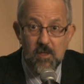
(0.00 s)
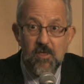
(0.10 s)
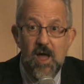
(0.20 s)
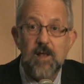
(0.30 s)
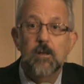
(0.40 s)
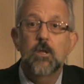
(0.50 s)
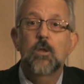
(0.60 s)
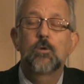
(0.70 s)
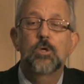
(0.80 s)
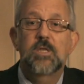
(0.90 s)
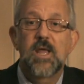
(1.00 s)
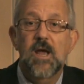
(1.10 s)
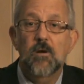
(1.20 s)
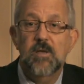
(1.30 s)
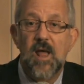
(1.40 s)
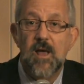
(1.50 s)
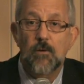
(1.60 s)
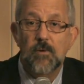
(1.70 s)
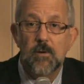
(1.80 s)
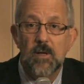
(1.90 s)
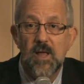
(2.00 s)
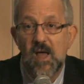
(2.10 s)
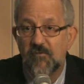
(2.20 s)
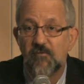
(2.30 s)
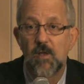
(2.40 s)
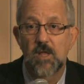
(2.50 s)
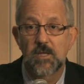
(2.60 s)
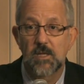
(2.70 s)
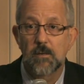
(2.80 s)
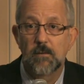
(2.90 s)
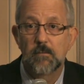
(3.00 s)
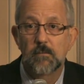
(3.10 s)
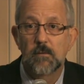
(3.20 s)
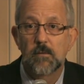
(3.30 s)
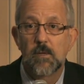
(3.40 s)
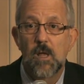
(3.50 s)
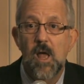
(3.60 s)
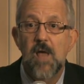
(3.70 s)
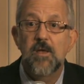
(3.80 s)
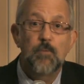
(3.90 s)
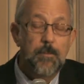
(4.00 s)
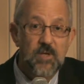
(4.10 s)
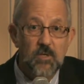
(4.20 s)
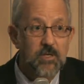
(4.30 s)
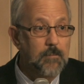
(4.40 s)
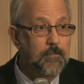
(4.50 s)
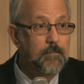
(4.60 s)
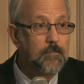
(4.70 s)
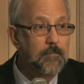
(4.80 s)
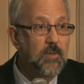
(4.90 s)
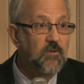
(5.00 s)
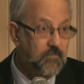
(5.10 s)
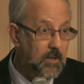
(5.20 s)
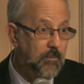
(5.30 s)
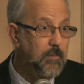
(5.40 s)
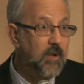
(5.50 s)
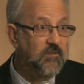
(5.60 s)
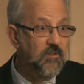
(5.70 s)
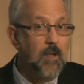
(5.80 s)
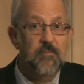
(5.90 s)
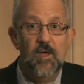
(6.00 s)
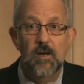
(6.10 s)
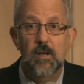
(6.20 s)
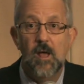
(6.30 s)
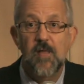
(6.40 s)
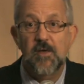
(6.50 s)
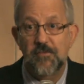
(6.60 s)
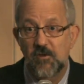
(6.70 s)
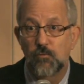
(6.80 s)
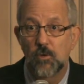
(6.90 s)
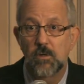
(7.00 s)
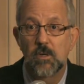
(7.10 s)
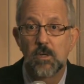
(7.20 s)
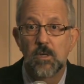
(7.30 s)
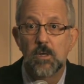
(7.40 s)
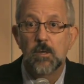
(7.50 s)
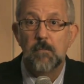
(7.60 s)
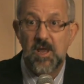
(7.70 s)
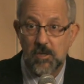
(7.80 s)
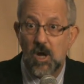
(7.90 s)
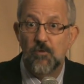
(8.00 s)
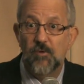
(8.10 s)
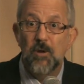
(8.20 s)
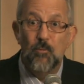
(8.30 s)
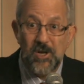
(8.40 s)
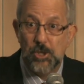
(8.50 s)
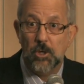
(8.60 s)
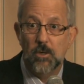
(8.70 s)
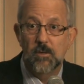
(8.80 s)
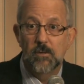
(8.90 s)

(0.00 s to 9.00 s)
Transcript: that you should tear down half of London and then rebuild it, because they were in the middle of a slump then, and that this would make the country richer.